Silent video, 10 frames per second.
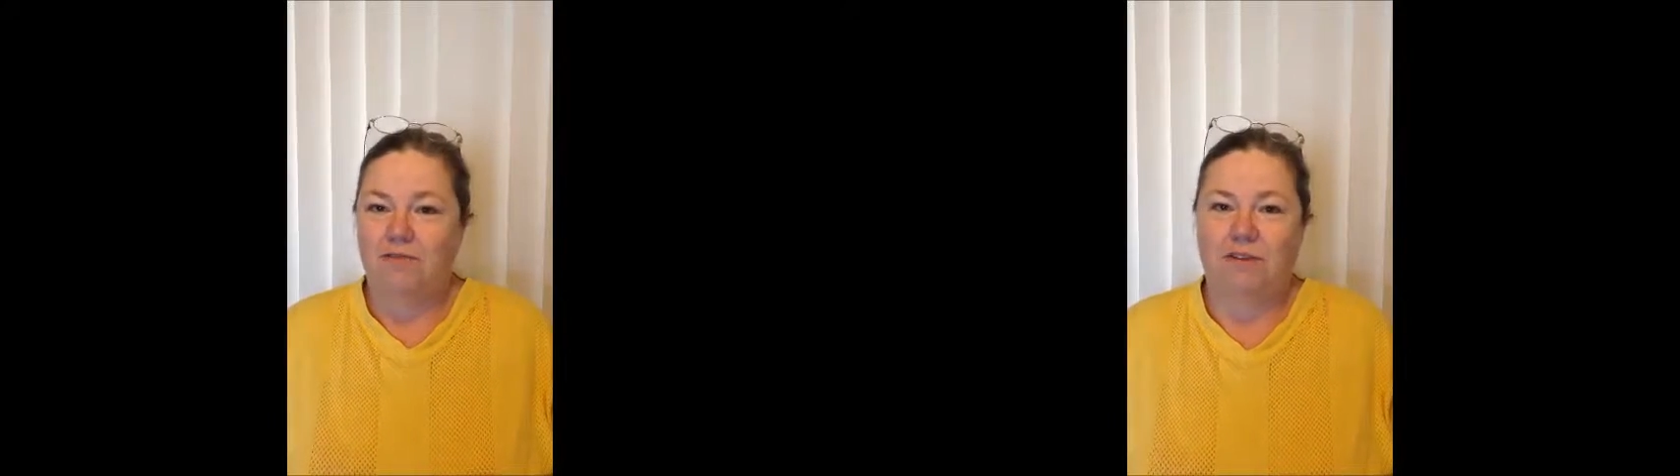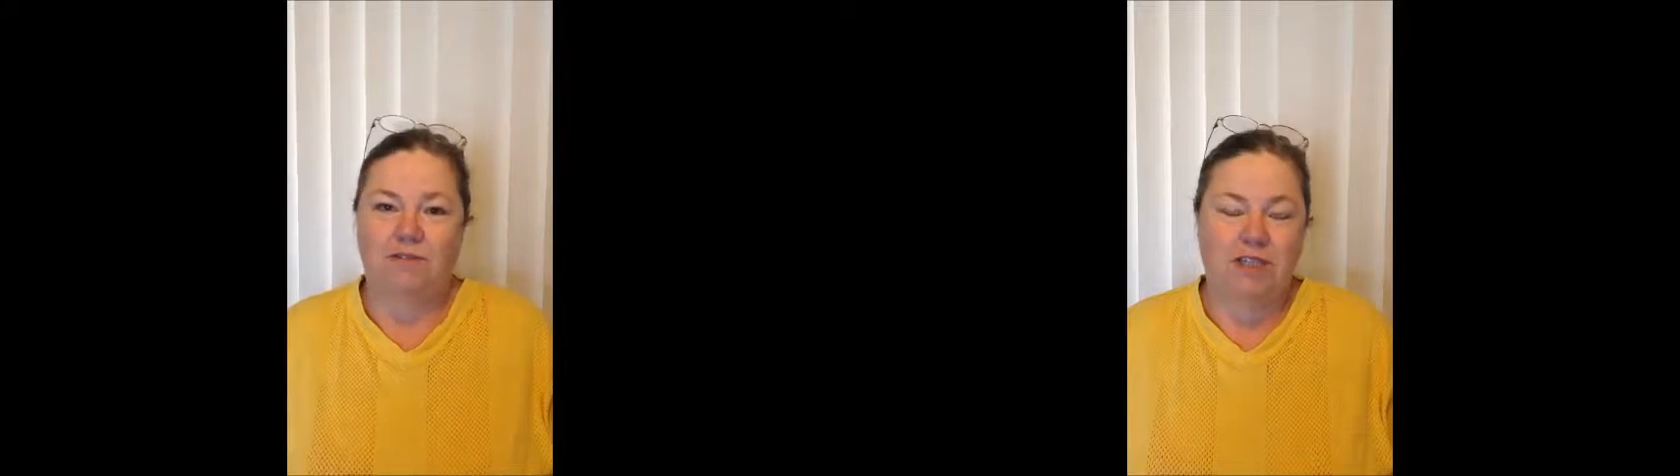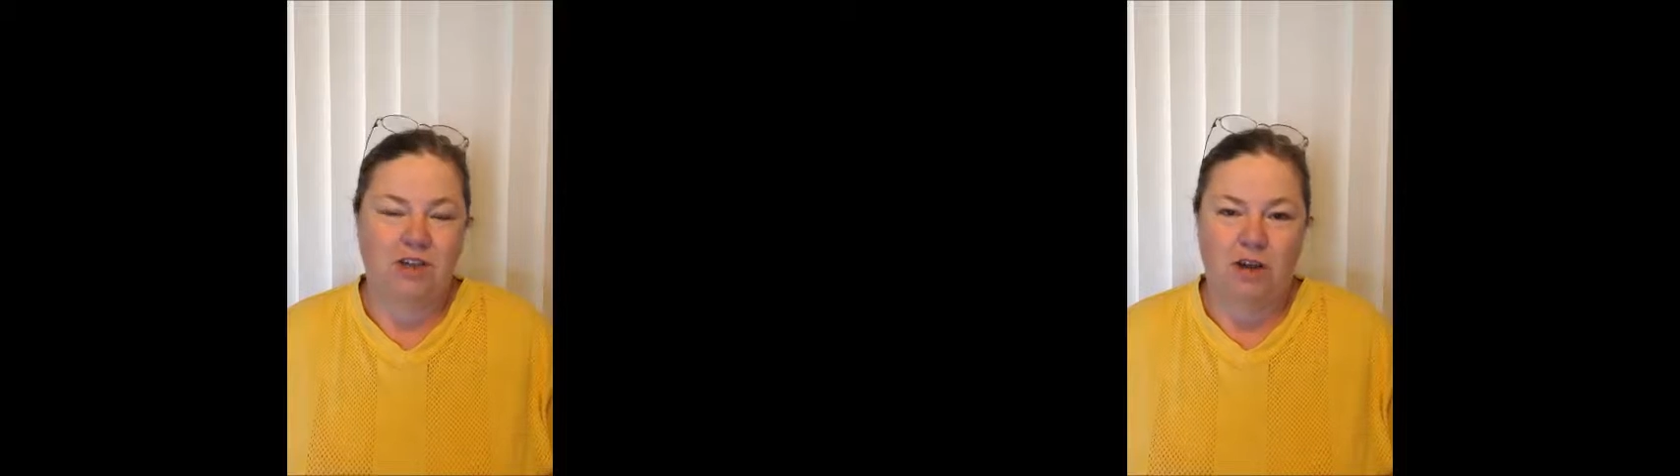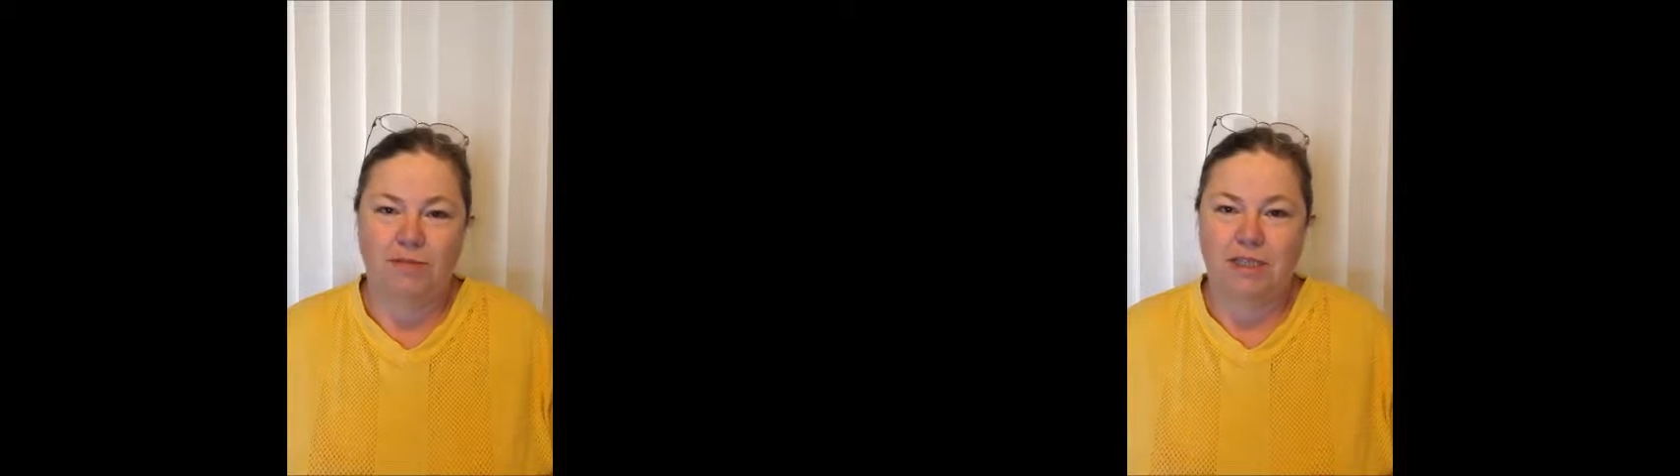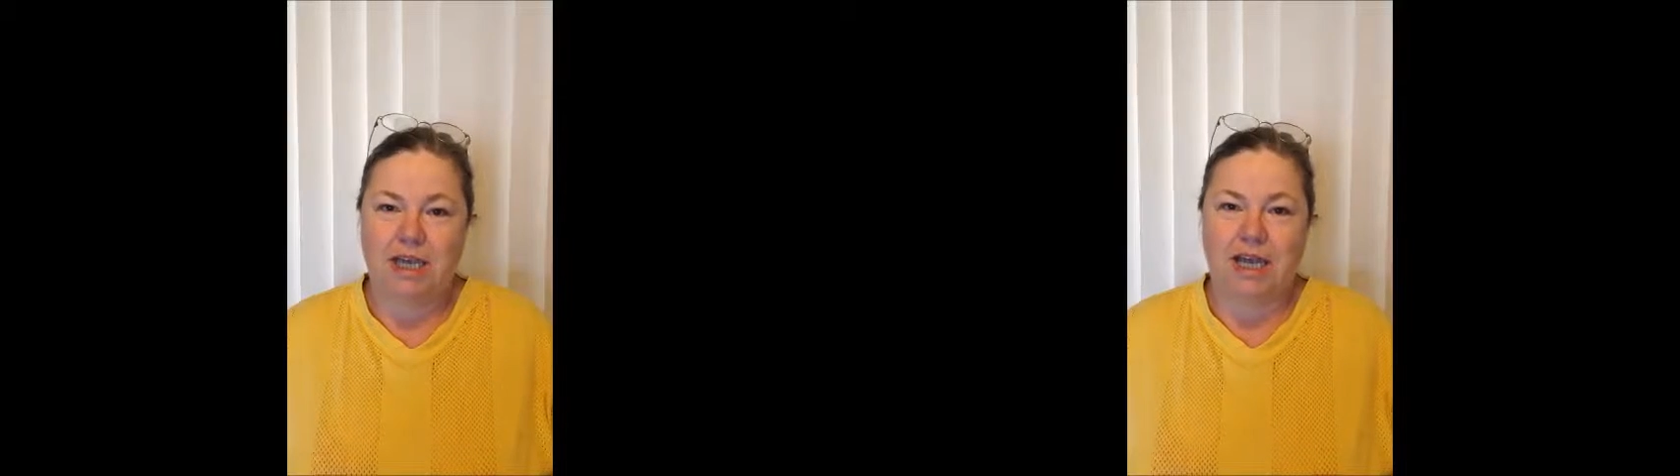50
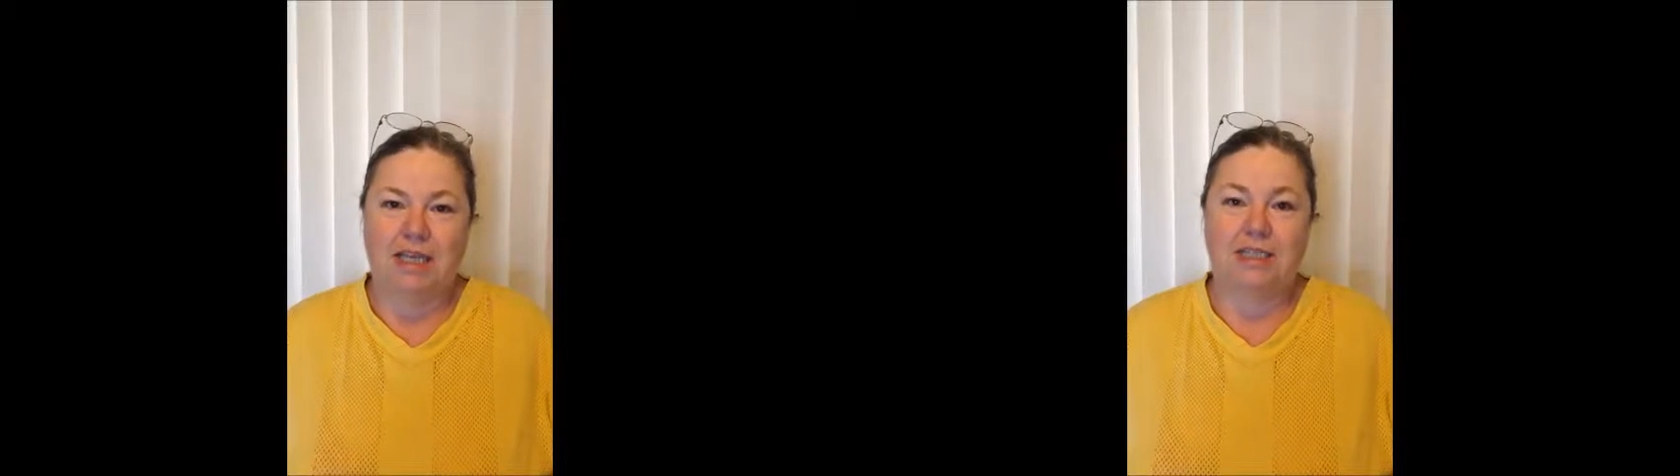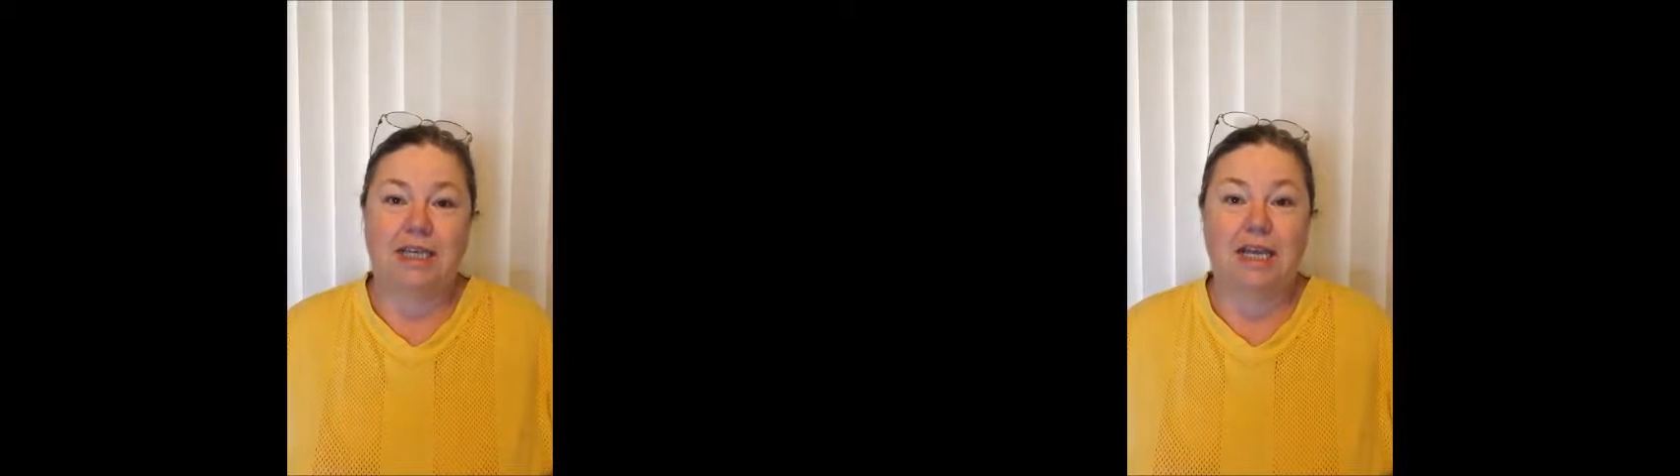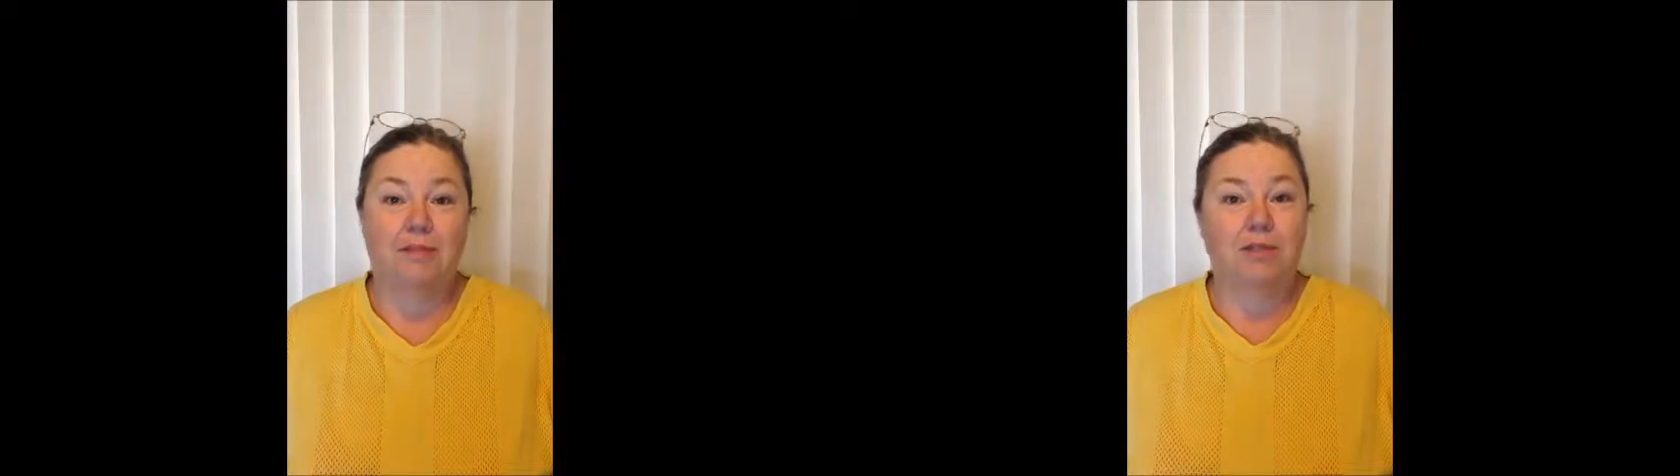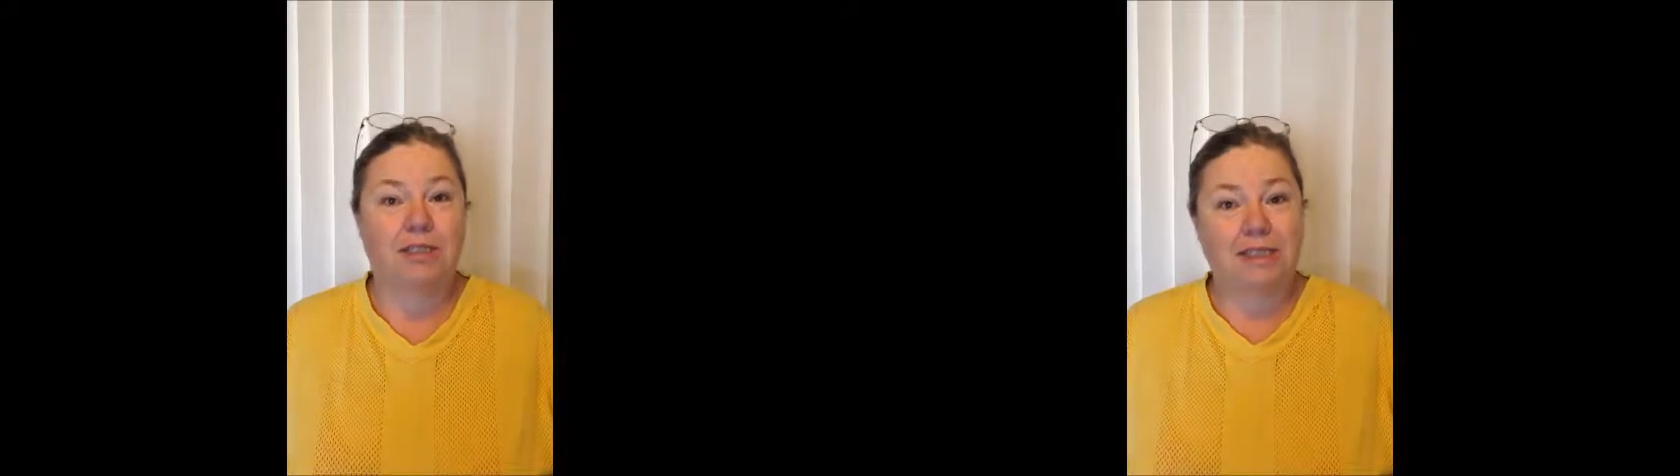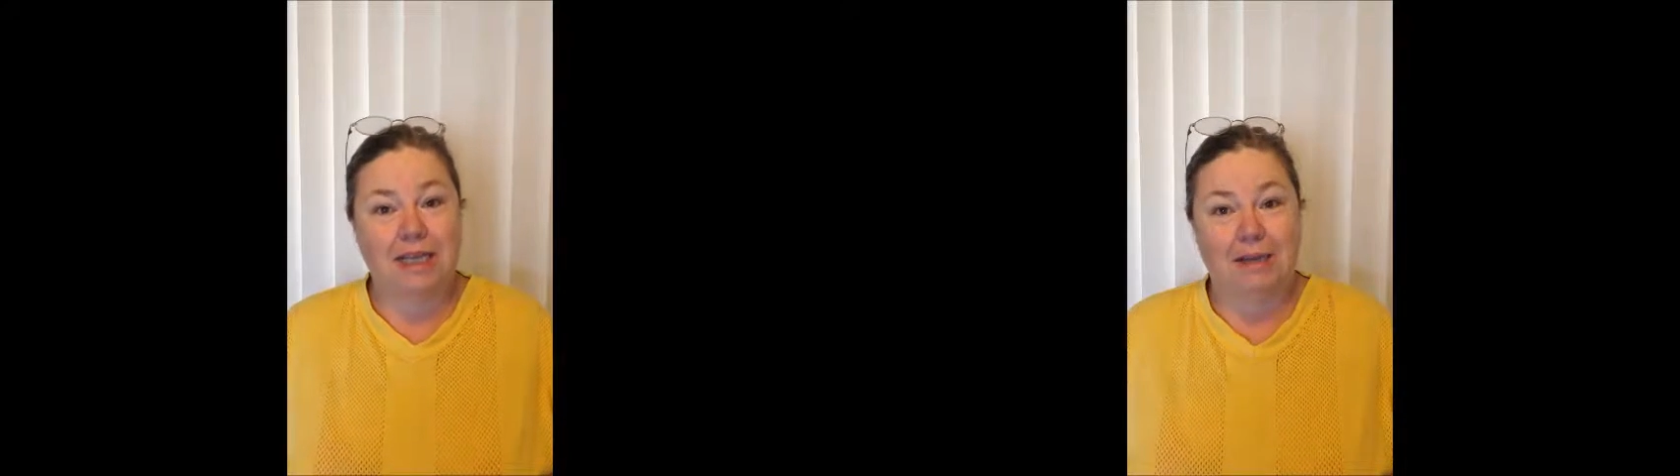times a day to get him to
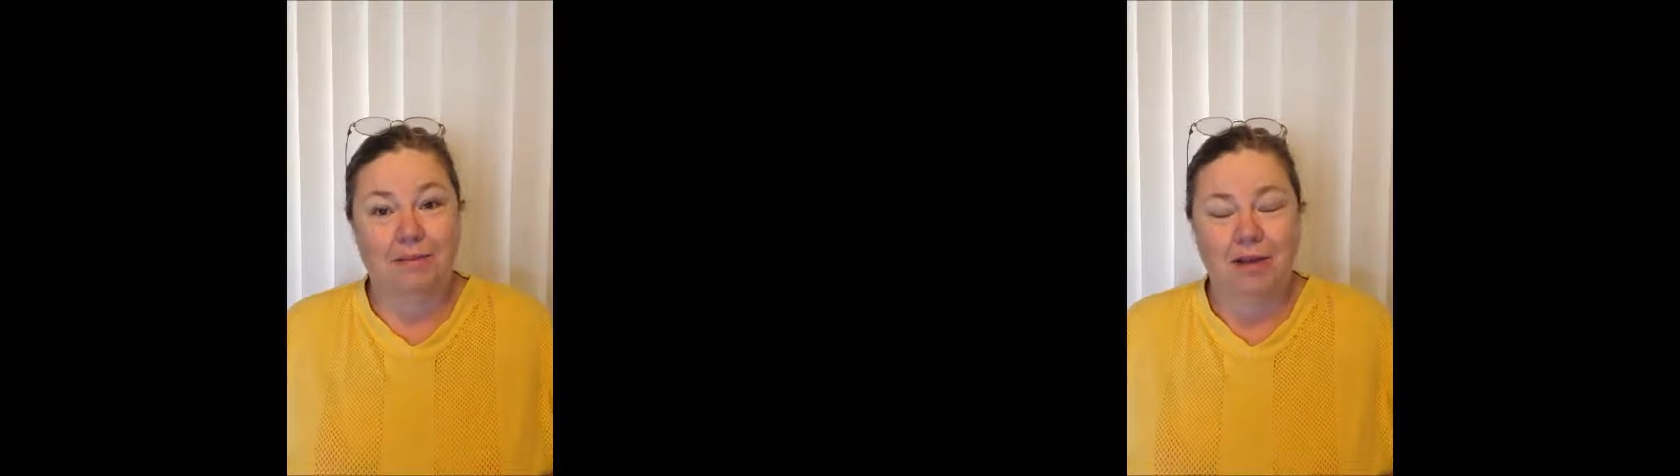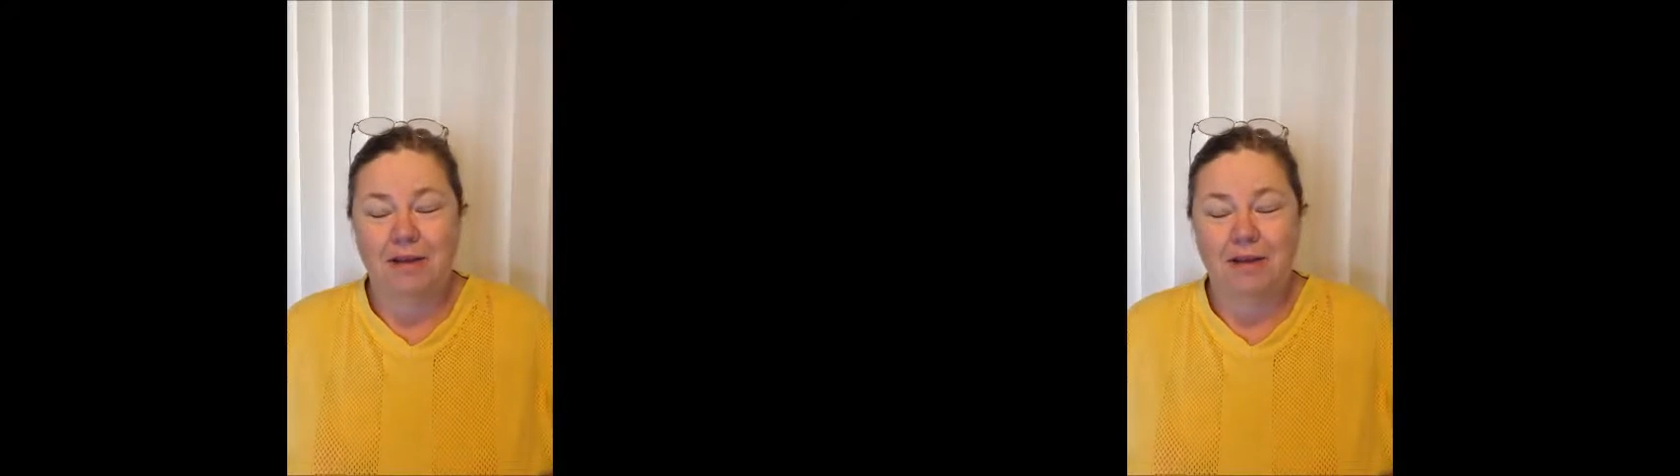sleep.